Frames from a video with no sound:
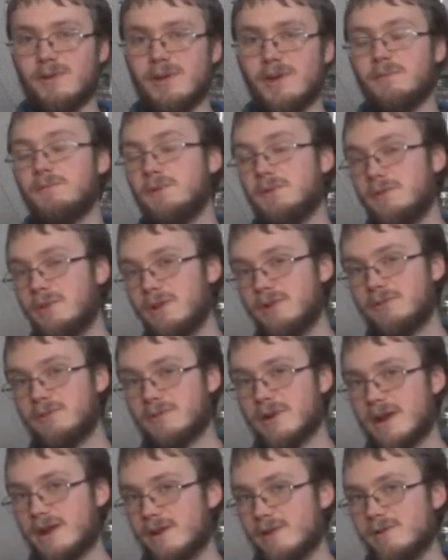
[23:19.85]
If you did
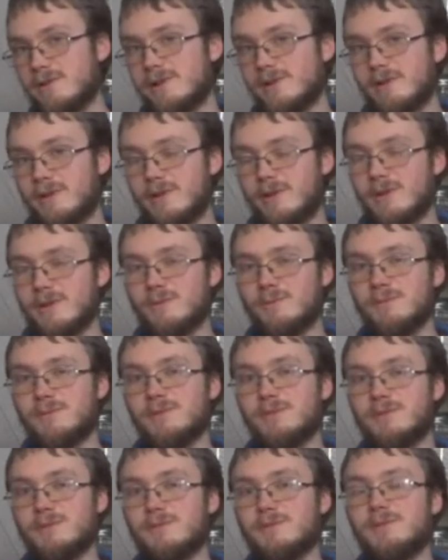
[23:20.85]
tread out your
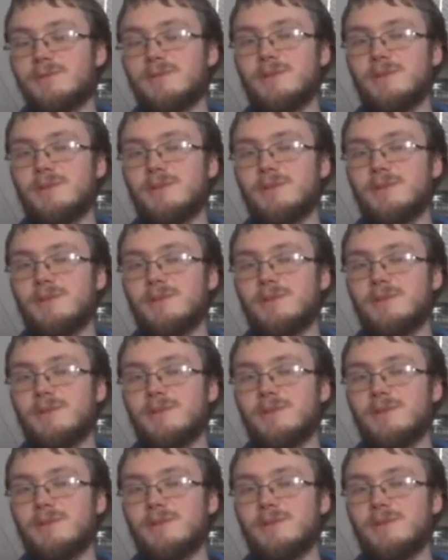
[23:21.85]
legumes,